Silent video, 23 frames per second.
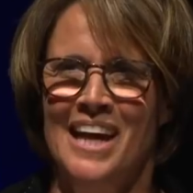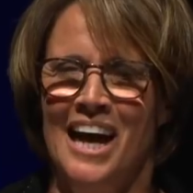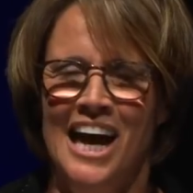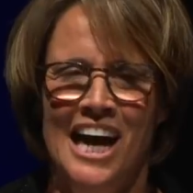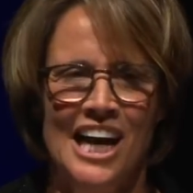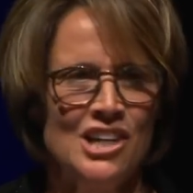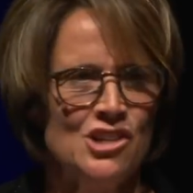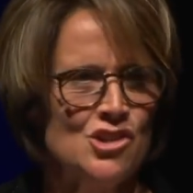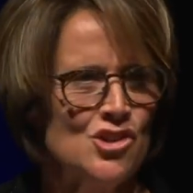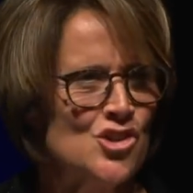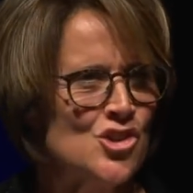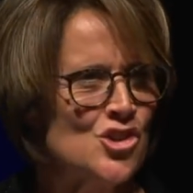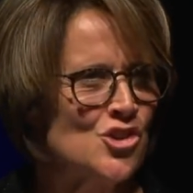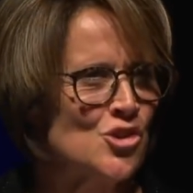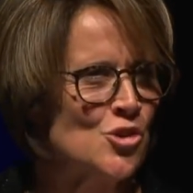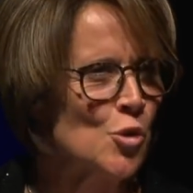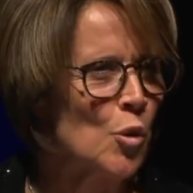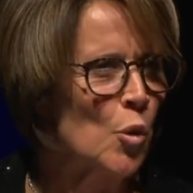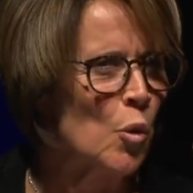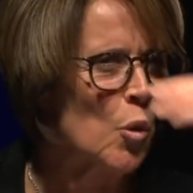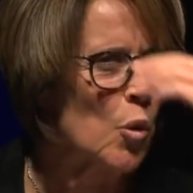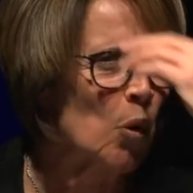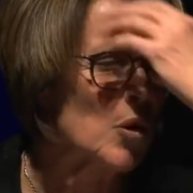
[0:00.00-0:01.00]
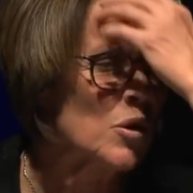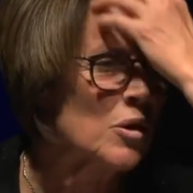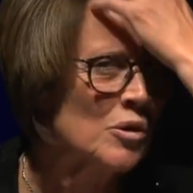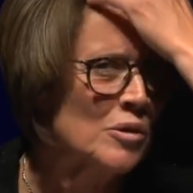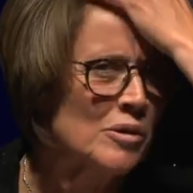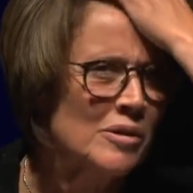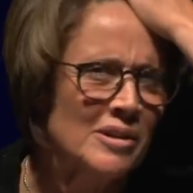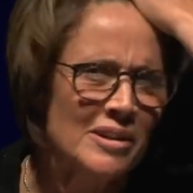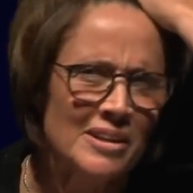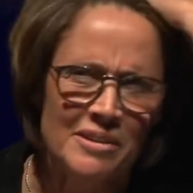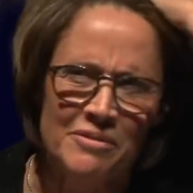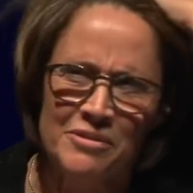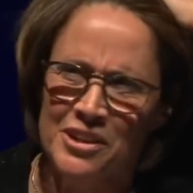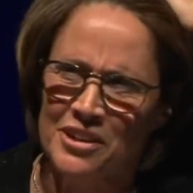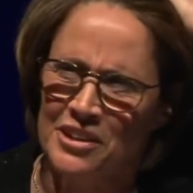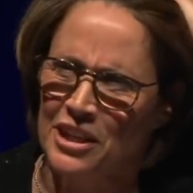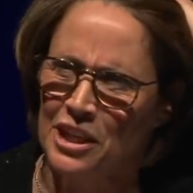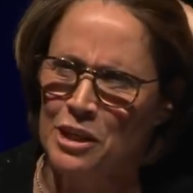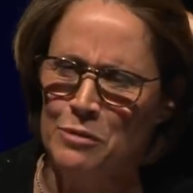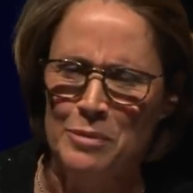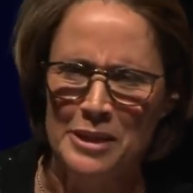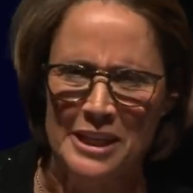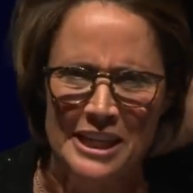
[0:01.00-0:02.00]
not sure if you're
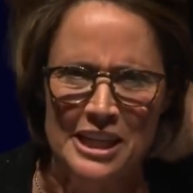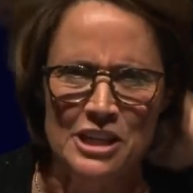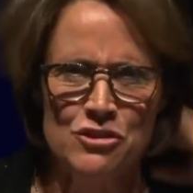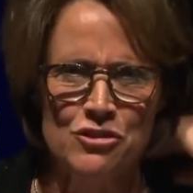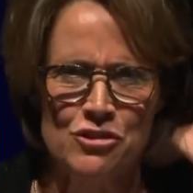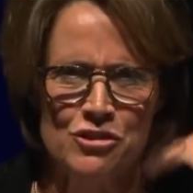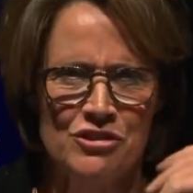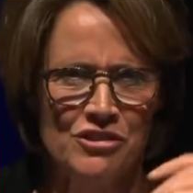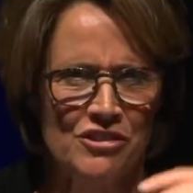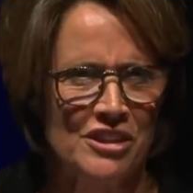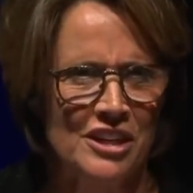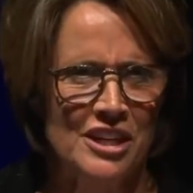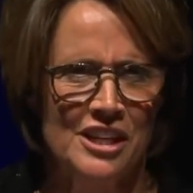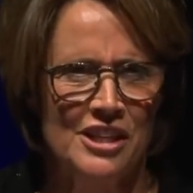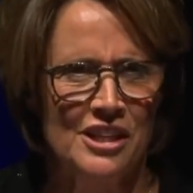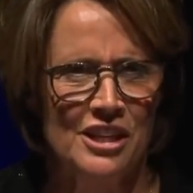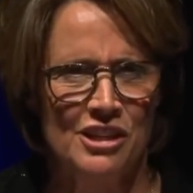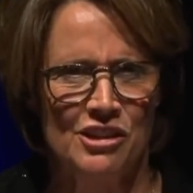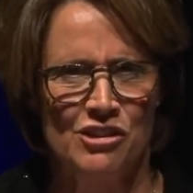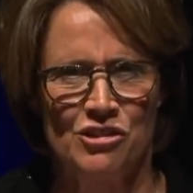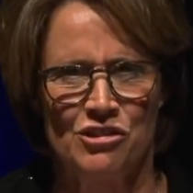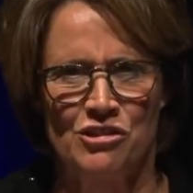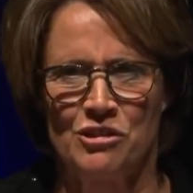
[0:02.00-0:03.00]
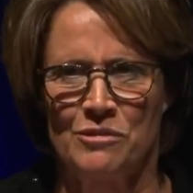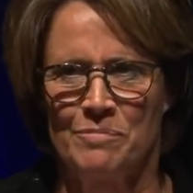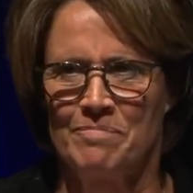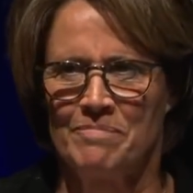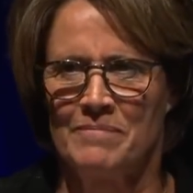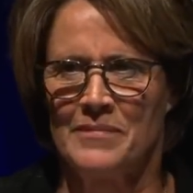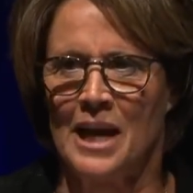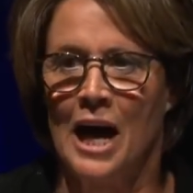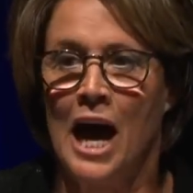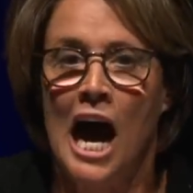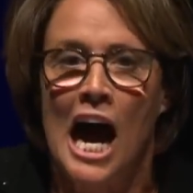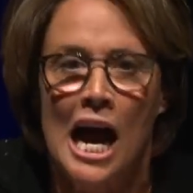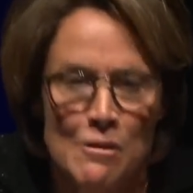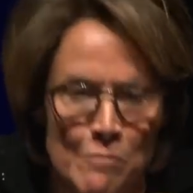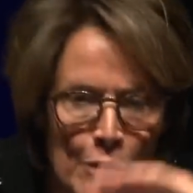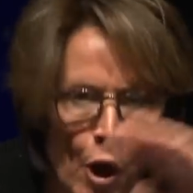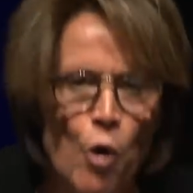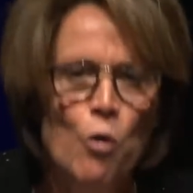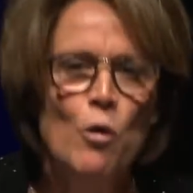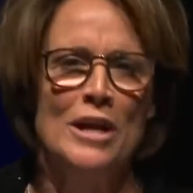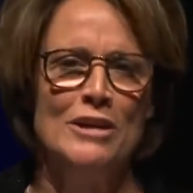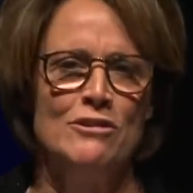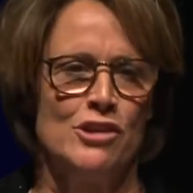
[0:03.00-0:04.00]
going to be interested in this. I'm
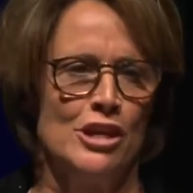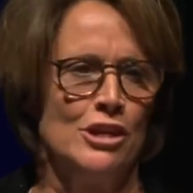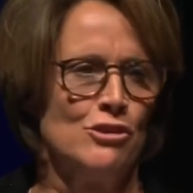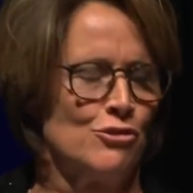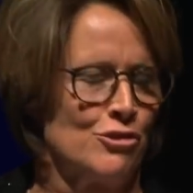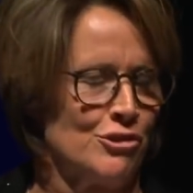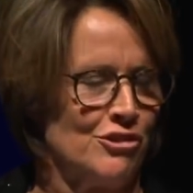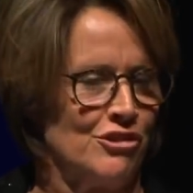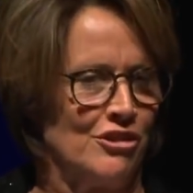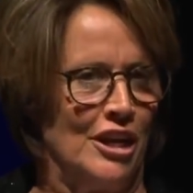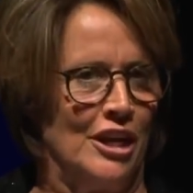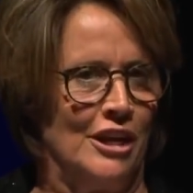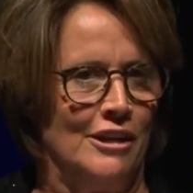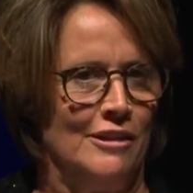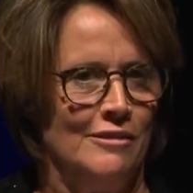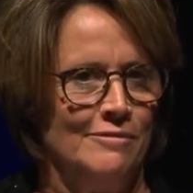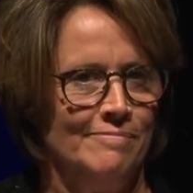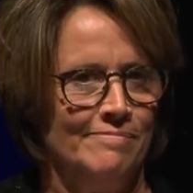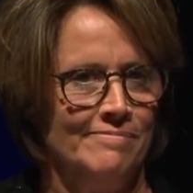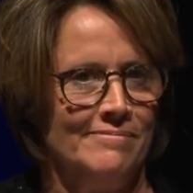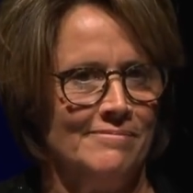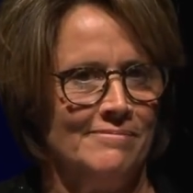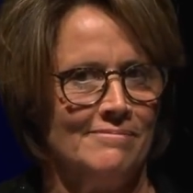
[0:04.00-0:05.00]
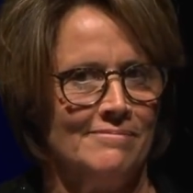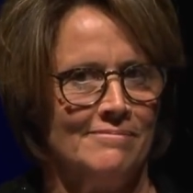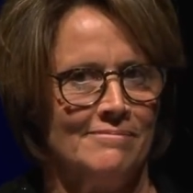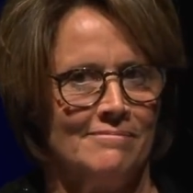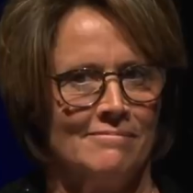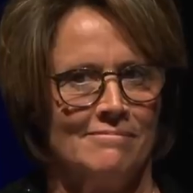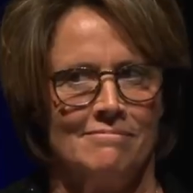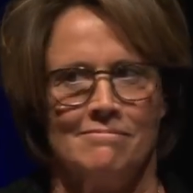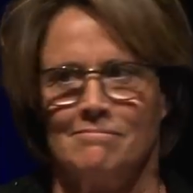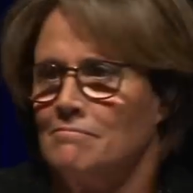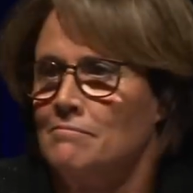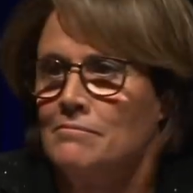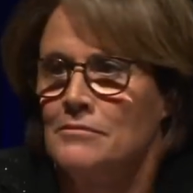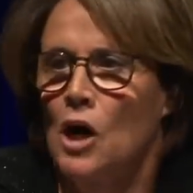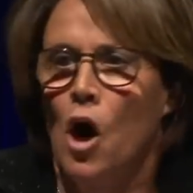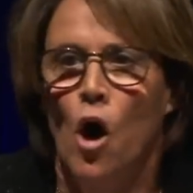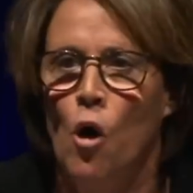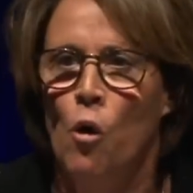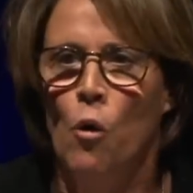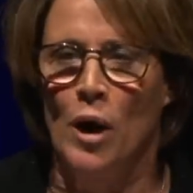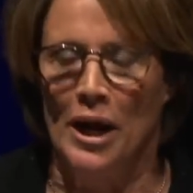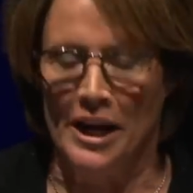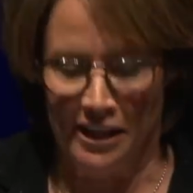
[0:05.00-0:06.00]
always interested,
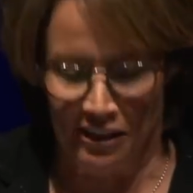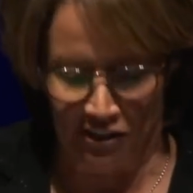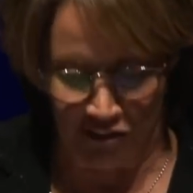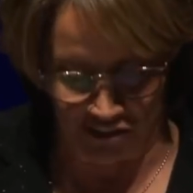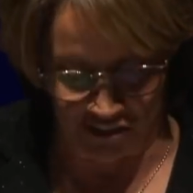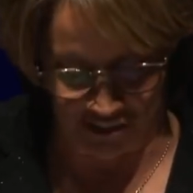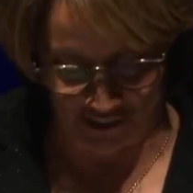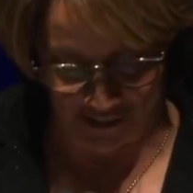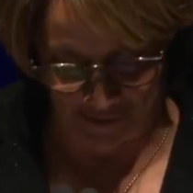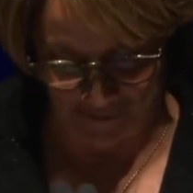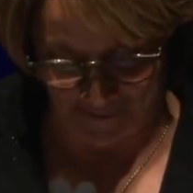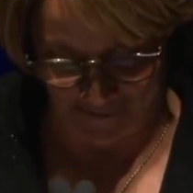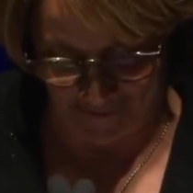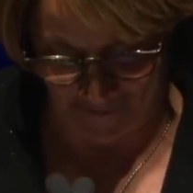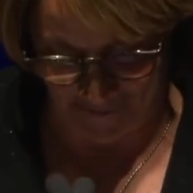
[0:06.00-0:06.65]
always.